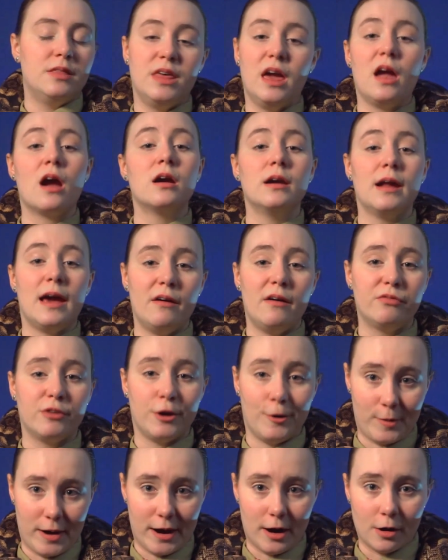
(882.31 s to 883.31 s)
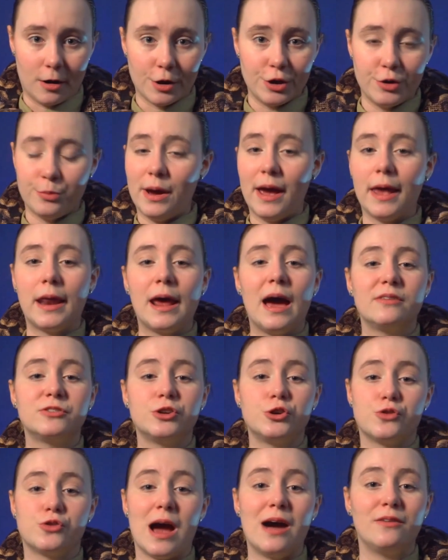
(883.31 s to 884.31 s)
They aren't everywhere. You might have to
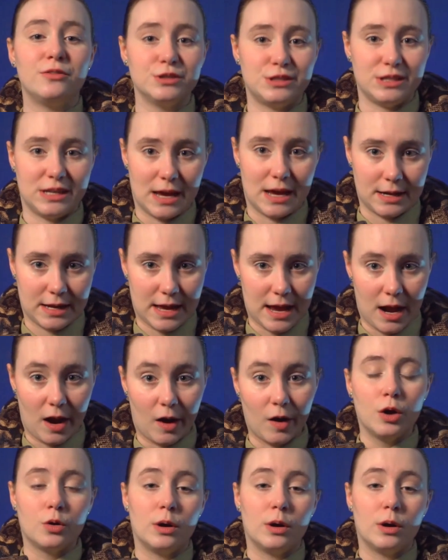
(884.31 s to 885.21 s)
travel to get care.